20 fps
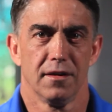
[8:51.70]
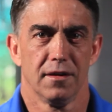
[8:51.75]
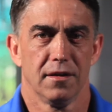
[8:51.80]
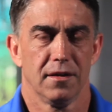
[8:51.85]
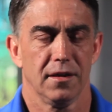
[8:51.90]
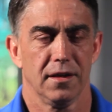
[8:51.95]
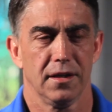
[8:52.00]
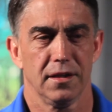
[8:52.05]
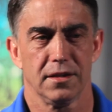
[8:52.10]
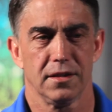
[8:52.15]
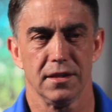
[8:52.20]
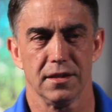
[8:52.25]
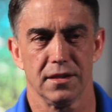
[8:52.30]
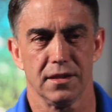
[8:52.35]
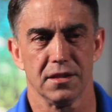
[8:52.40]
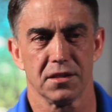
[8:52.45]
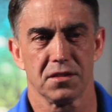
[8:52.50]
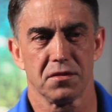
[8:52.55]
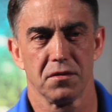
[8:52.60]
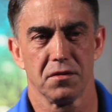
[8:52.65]
That he did
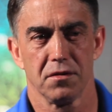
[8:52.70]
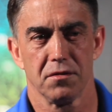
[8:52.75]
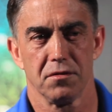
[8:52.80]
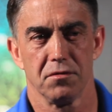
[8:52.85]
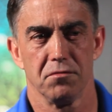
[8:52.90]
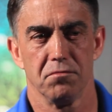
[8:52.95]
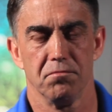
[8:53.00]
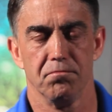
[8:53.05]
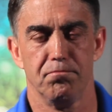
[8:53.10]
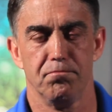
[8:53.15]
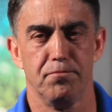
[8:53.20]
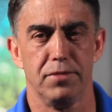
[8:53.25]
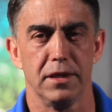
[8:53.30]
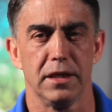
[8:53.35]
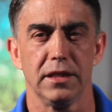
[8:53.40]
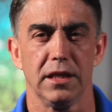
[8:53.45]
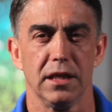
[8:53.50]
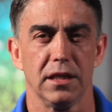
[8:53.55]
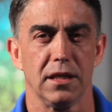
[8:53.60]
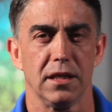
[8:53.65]
this $1
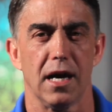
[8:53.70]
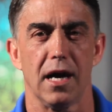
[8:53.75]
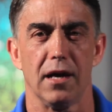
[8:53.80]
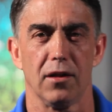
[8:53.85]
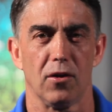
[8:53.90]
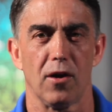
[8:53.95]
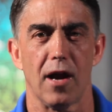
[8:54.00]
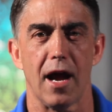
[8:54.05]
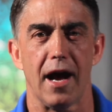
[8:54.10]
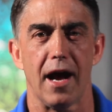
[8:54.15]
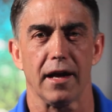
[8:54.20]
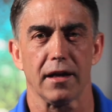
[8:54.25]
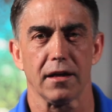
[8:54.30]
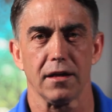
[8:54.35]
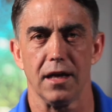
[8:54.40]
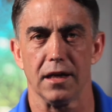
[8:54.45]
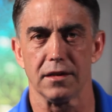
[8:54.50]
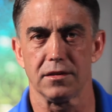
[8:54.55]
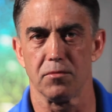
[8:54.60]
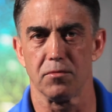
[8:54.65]
billion act
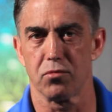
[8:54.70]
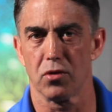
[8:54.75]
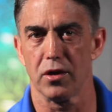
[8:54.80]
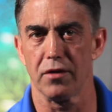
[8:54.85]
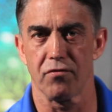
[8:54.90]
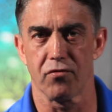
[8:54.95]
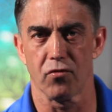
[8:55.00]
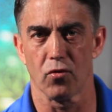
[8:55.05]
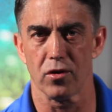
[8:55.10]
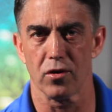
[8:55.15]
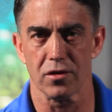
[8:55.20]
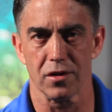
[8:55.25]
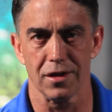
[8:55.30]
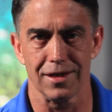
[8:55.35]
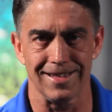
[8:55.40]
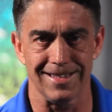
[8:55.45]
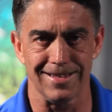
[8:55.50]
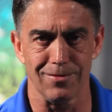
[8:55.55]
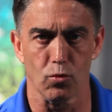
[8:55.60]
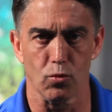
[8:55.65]
not to bring forth a
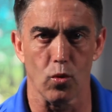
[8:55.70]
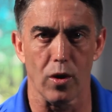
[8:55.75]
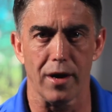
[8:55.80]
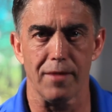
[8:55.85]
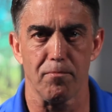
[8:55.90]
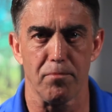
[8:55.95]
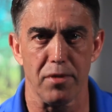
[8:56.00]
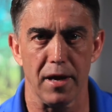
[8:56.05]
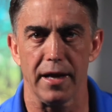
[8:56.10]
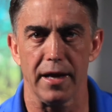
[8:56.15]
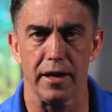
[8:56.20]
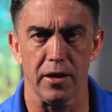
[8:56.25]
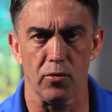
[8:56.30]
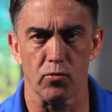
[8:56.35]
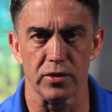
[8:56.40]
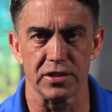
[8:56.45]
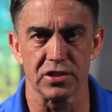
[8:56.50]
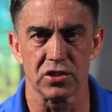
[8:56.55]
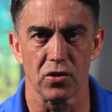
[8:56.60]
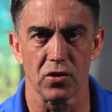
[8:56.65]
1 penny
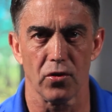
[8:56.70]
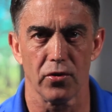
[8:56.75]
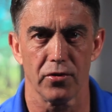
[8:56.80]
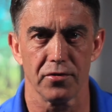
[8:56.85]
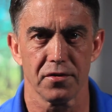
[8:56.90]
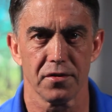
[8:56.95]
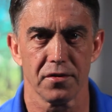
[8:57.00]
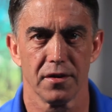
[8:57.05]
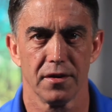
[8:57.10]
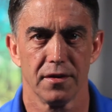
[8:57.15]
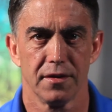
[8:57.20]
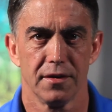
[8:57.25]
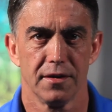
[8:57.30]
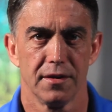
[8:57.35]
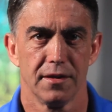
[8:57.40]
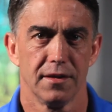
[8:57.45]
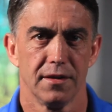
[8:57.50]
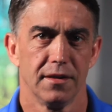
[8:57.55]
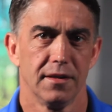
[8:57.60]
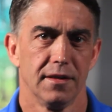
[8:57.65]
result.
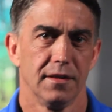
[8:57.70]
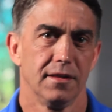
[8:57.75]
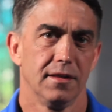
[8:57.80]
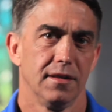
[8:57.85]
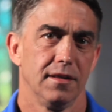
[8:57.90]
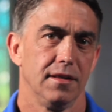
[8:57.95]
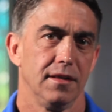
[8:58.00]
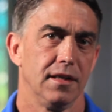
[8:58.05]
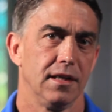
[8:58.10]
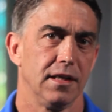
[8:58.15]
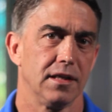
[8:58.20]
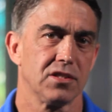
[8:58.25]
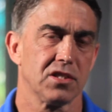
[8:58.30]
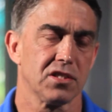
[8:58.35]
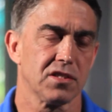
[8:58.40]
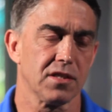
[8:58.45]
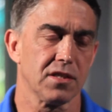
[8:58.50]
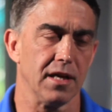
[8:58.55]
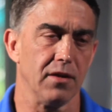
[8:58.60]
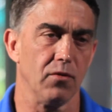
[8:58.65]
And
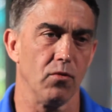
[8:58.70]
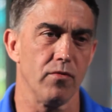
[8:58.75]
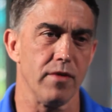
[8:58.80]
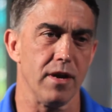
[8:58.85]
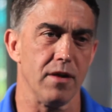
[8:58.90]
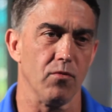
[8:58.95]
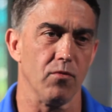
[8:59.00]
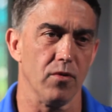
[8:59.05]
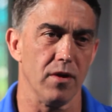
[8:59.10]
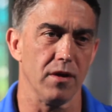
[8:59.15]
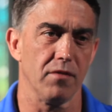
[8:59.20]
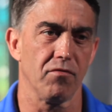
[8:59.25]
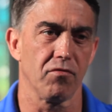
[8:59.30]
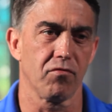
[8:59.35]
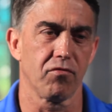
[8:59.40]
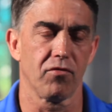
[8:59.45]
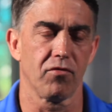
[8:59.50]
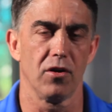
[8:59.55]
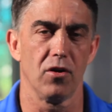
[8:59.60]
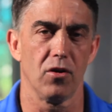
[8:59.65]
it's that we would
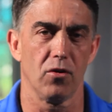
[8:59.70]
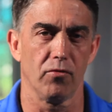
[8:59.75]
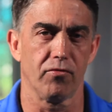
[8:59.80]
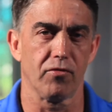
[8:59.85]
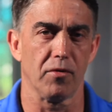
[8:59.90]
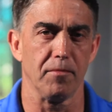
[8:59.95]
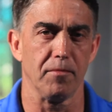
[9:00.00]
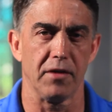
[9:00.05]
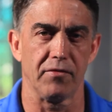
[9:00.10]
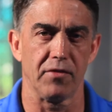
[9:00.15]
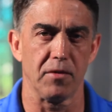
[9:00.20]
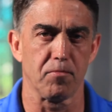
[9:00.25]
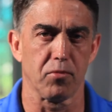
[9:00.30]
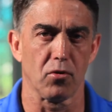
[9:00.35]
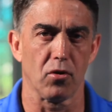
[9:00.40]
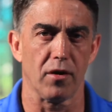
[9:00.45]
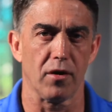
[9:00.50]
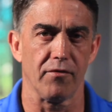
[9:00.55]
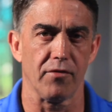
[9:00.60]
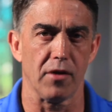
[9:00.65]
flow from every
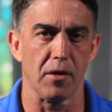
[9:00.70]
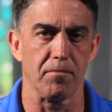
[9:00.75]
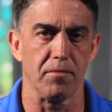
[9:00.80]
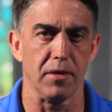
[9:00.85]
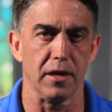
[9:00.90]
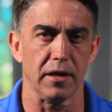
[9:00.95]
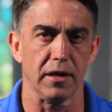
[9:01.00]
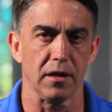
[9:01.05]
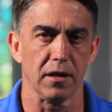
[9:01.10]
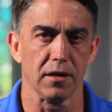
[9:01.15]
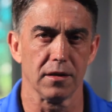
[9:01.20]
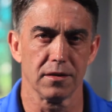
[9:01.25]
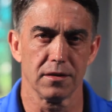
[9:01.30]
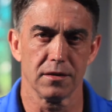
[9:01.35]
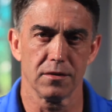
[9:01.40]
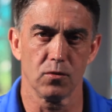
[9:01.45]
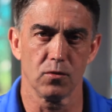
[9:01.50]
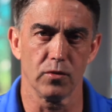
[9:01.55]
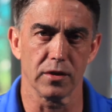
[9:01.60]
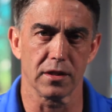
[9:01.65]
pore of our being
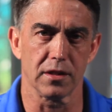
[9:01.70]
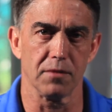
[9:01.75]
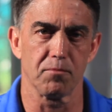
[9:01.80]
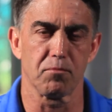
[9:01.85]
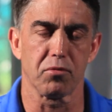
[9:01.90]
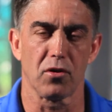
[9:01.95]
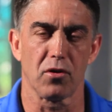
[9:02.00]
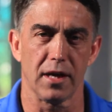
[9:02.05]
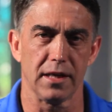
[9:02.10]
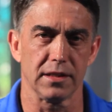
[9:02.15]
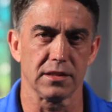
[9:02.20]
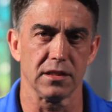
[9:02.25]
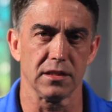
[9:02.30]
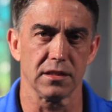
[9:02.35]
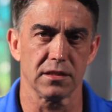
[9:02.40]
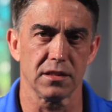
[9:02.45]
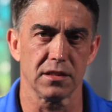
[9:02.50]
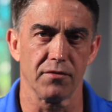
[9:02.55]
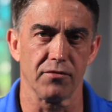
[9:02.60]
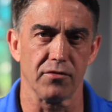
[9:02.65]
with the
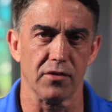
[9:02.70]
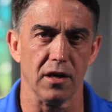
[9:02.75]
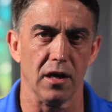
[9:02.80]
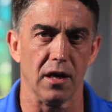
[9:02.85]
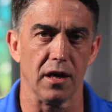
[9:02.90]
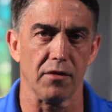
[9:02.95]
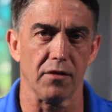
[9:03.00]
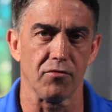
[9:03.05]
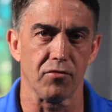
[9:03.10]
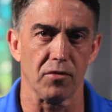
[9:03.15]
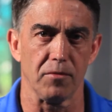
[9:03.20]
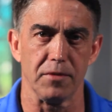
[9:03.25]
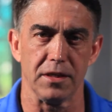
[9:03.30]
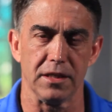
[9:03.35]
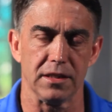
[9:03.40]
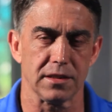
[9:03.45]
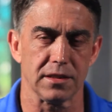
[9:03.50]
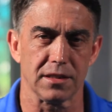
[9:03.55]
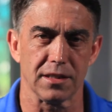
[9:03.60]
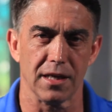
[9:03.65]
presence of God from the
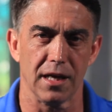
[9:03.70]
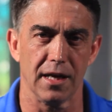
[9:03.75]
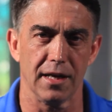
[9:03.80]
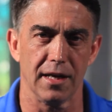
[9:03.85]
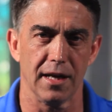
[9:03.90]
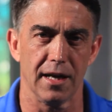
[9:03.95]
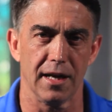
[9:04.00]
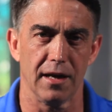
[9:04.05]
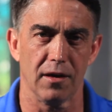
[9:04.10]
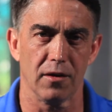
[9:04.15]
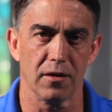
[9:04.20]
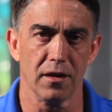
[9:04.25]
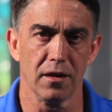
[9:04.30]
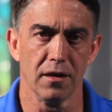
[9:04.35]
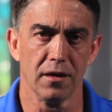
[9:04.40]
inside out.